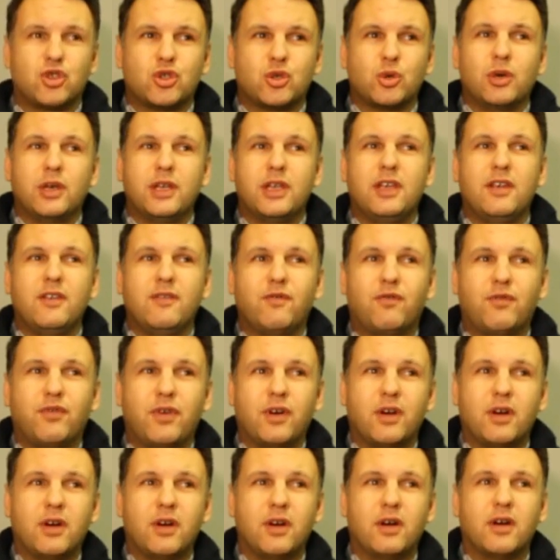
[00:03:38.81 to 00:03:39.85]
live
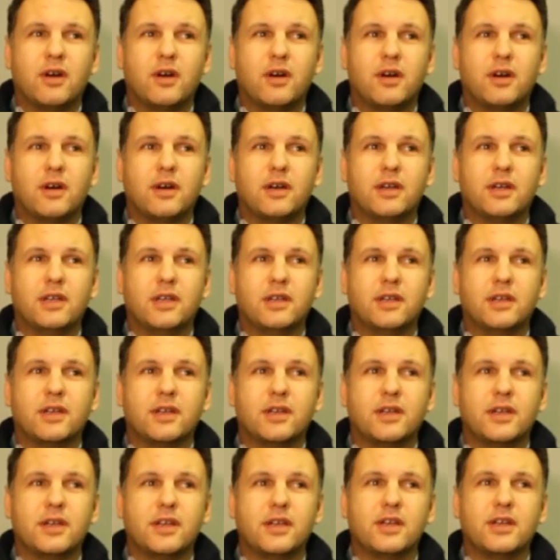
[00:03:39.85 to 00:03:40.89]
in